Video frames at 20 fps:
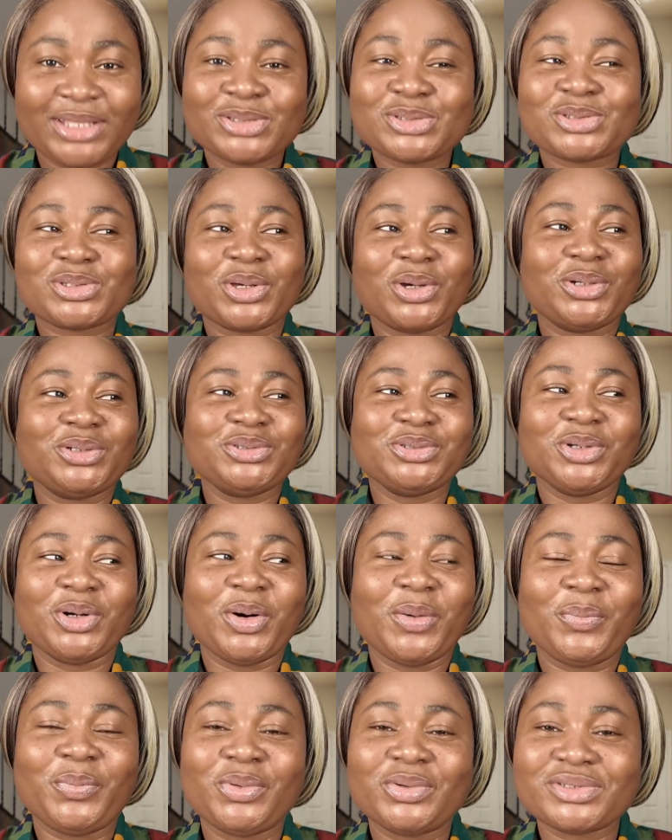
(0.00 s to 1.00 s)
turn
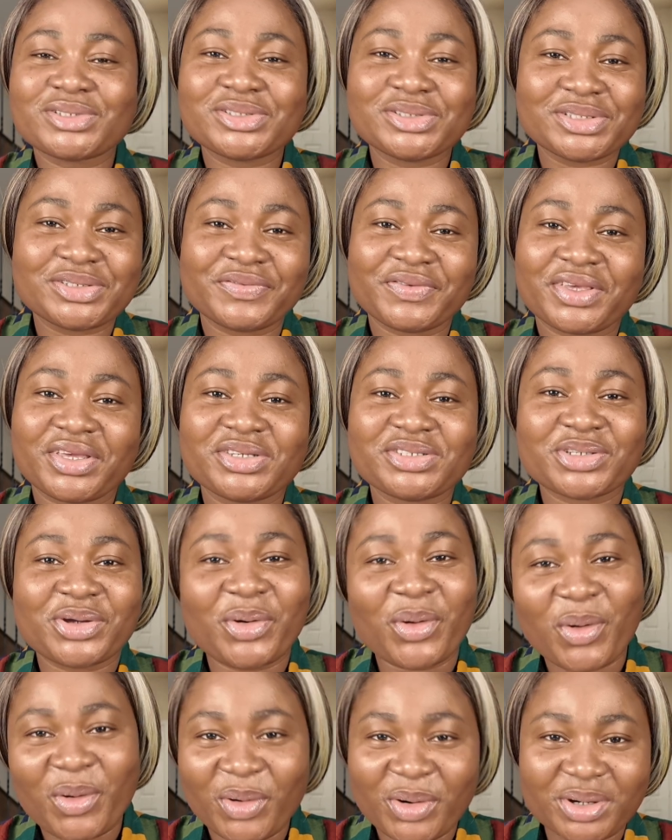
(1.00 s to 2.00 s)
your post notification
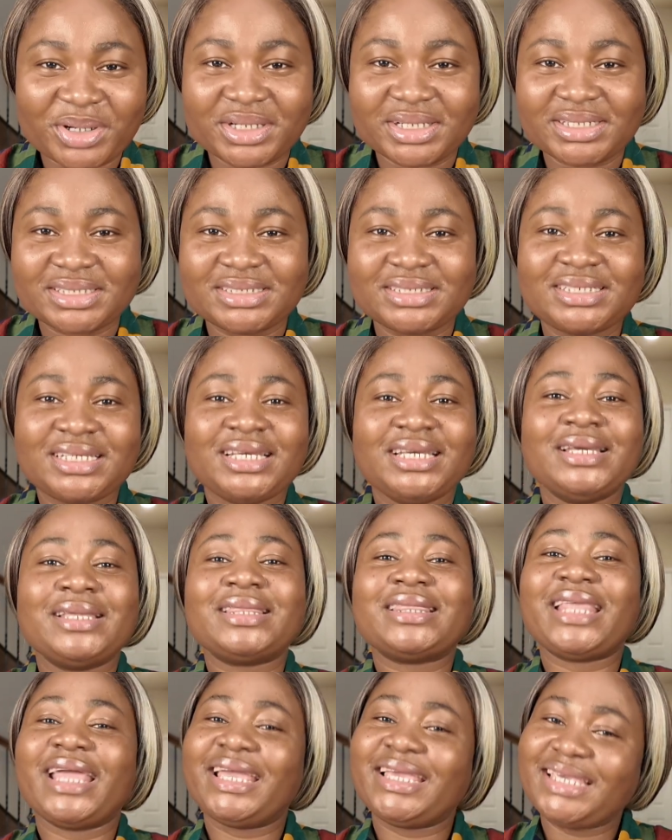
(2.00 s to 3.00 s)
on.
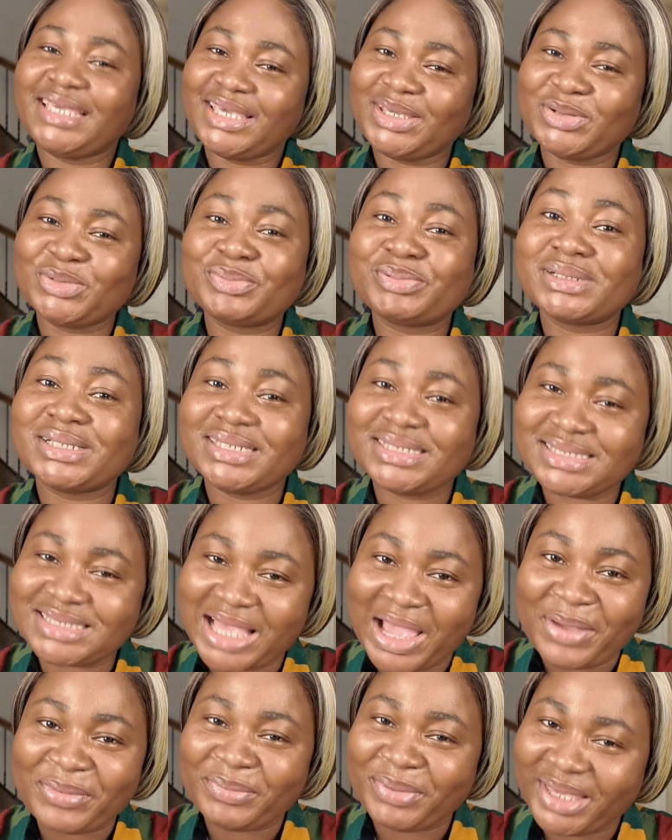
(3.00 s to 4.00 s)
Thank you, please,
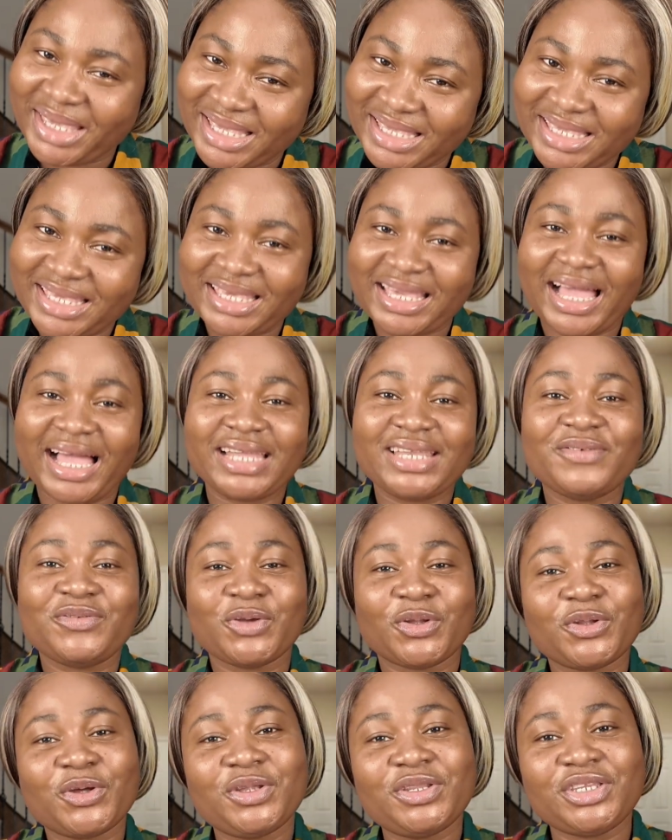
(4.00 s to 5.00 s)
I beg. And if you're
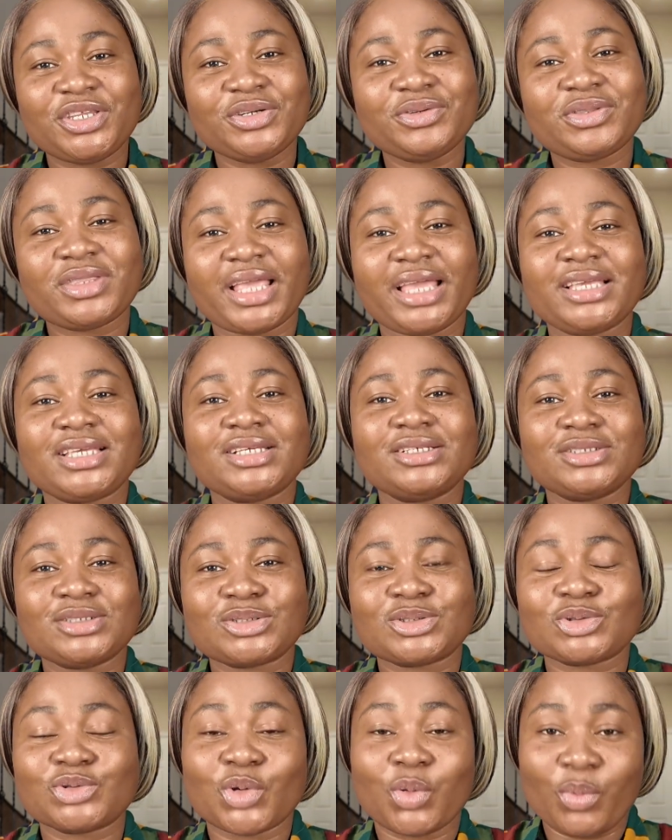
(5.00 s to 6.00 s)
not new, thank you
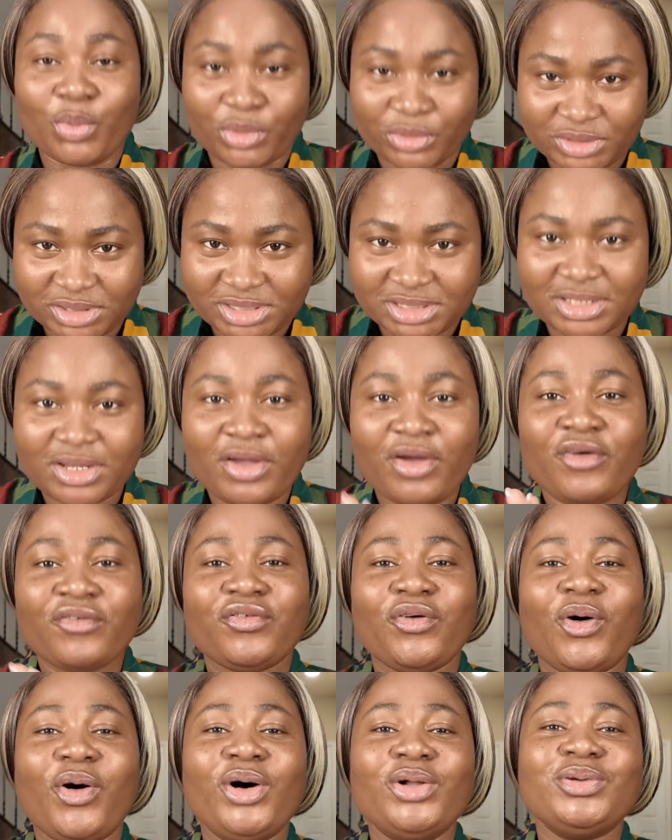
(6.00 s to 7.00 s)
so much
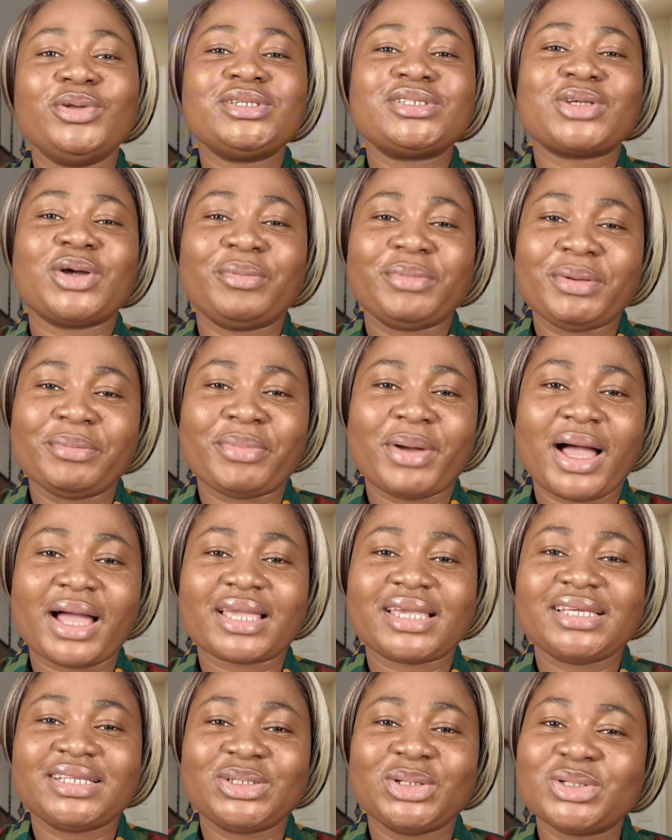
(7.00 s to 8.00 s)
for always coming back.
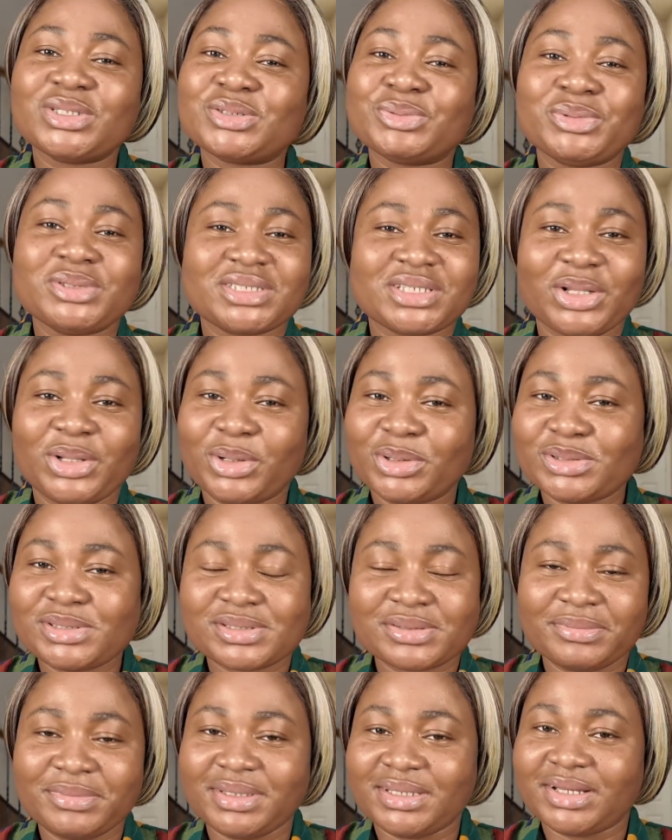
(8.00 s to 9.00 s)
It does mean a lot
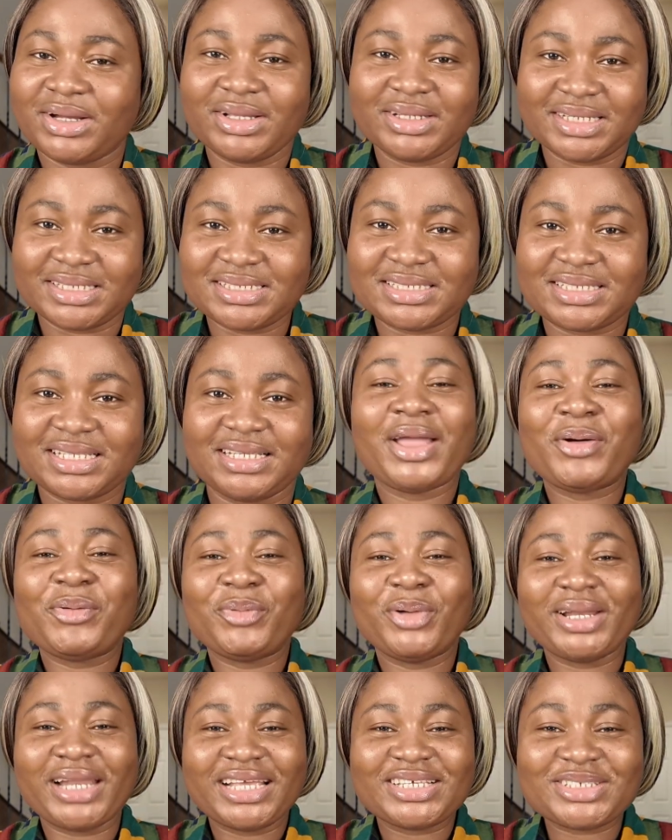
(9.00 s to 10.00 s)
to me, honestly.
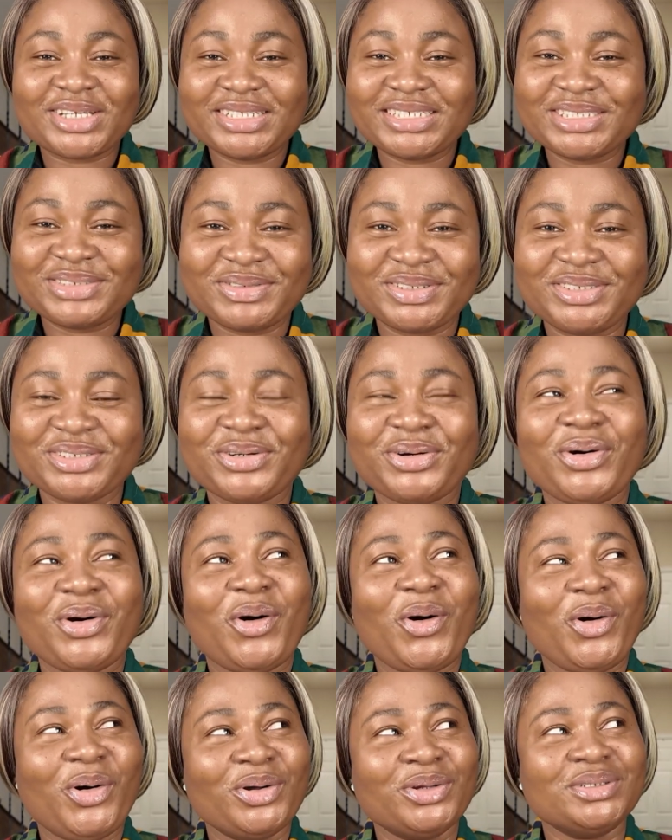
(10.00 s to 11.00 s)
When I saw this video
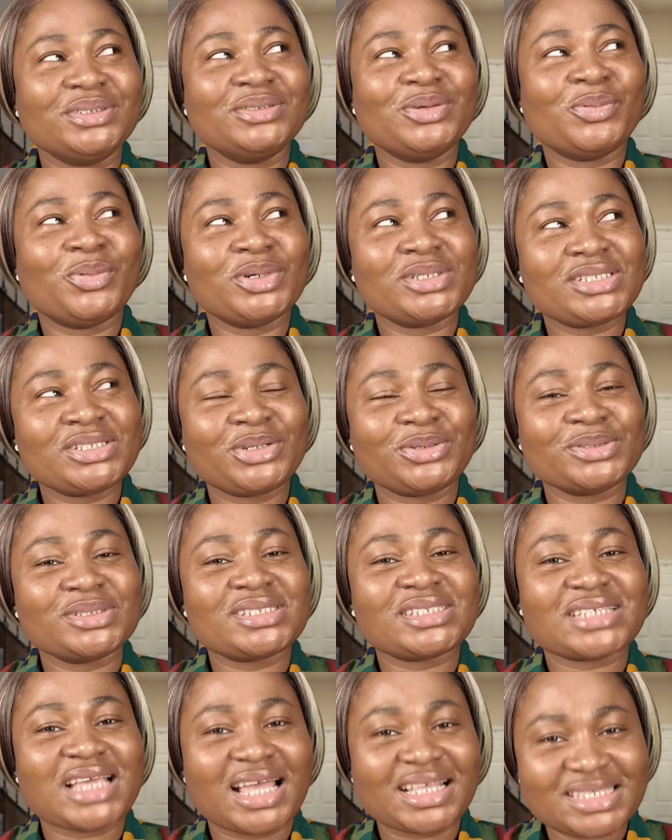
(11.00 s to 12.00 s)
on
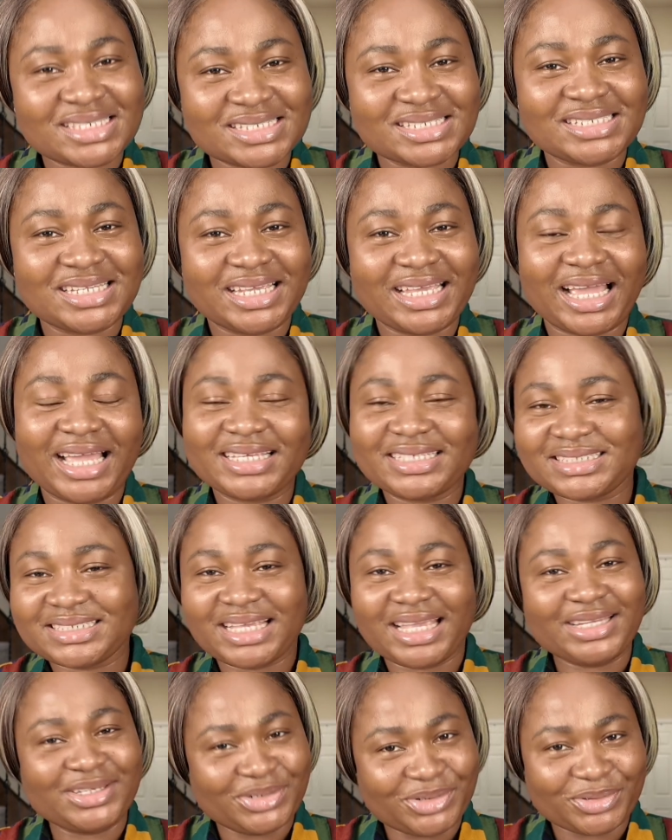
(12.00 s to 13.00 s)
Saturday, I
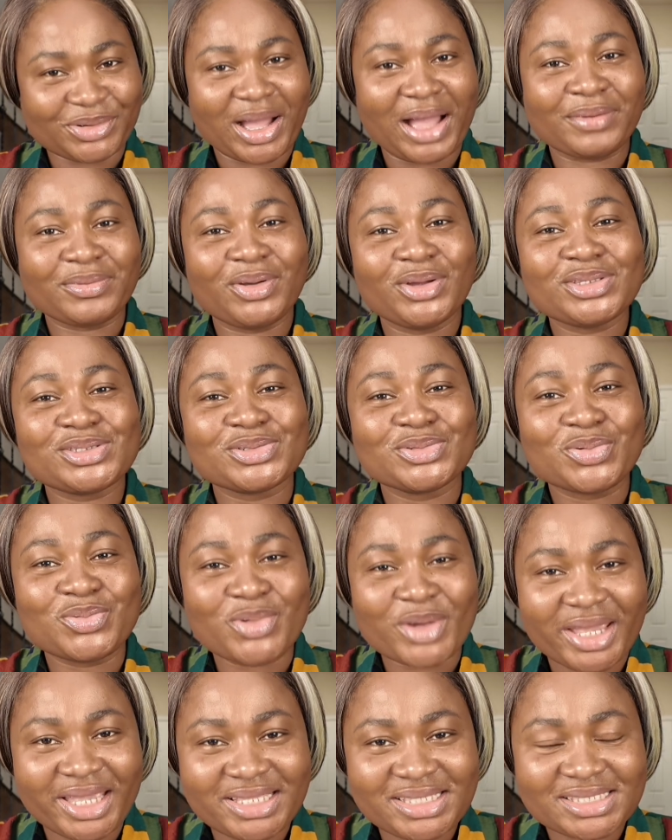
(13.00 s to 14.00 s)
said, no, I'm going to
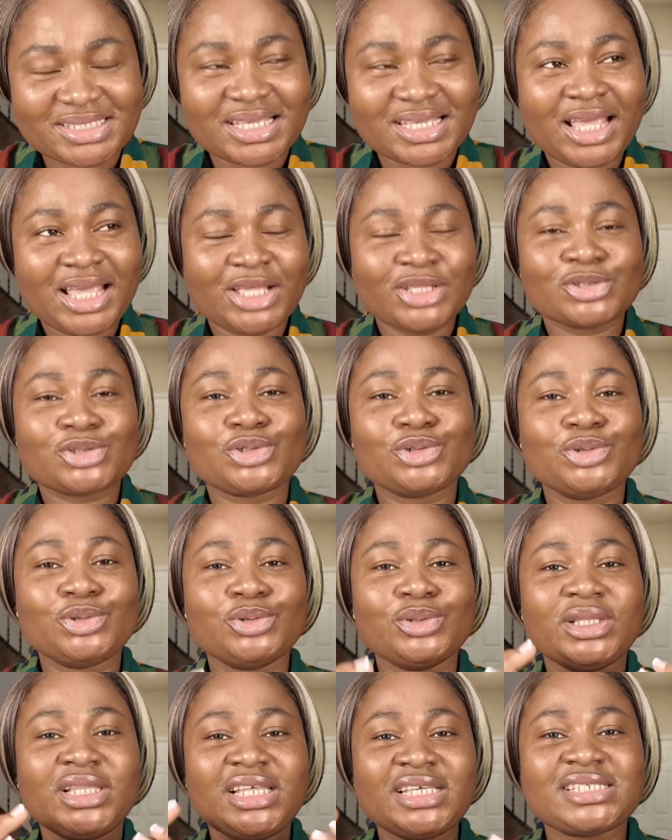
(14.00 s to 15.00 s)
wait to
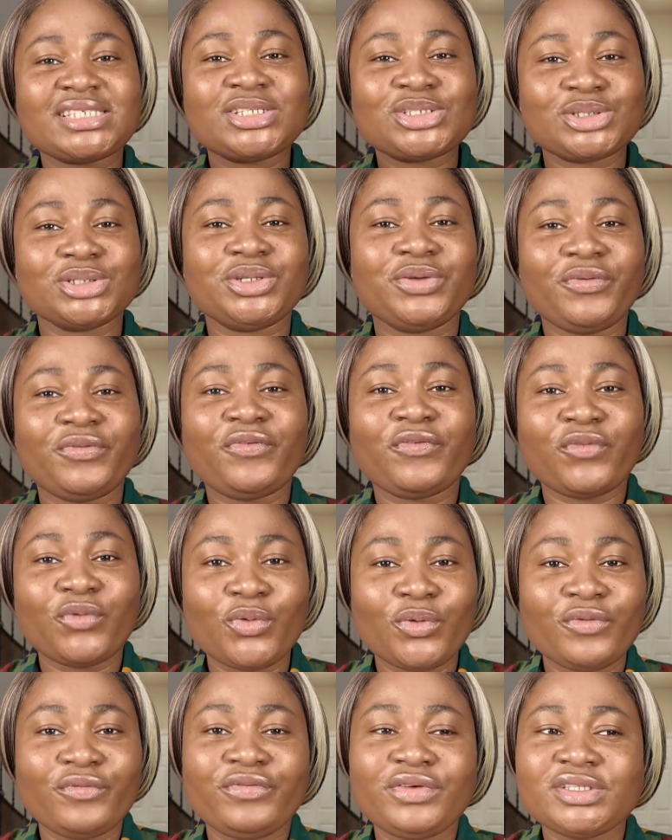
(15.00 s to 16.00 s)
listen to the
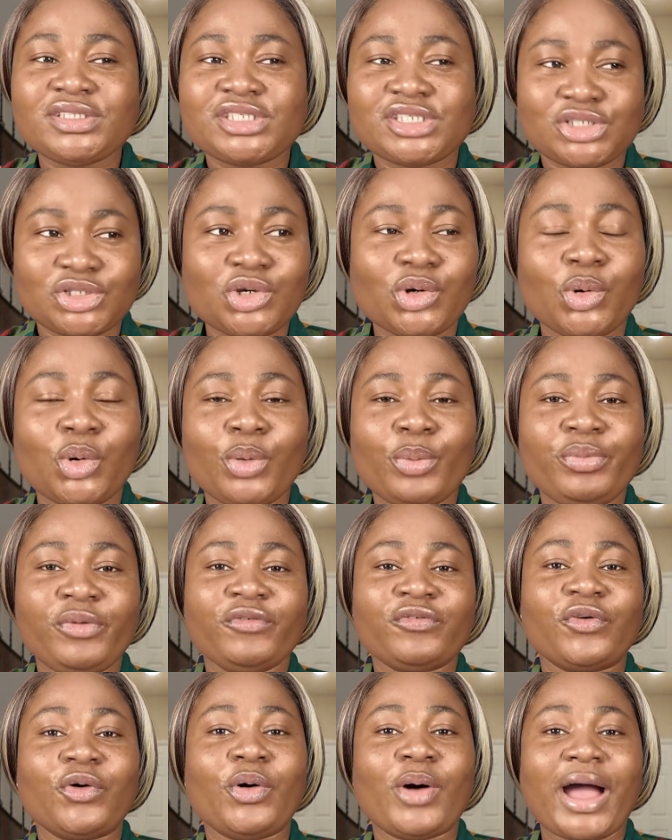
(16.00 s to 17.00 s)
full video
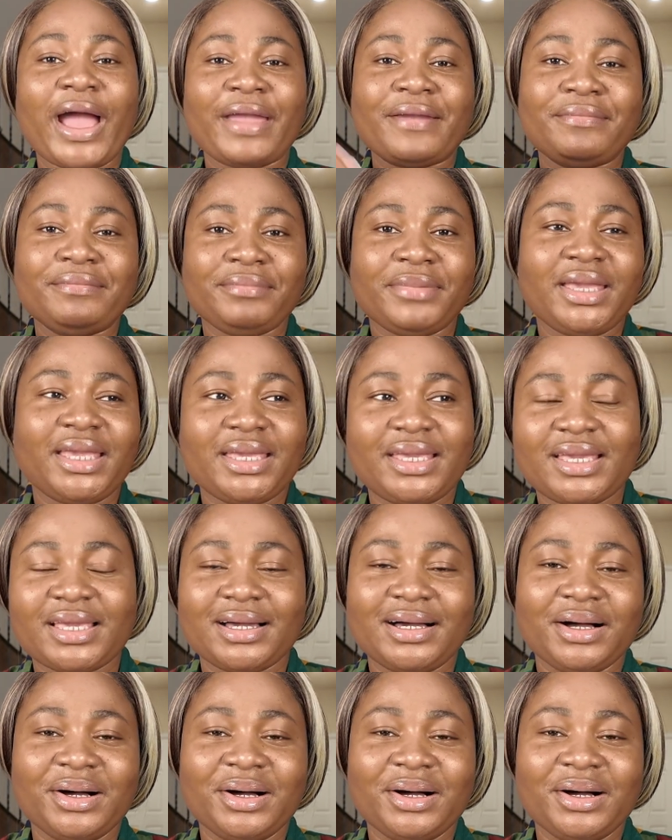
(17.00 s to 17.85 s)
before I make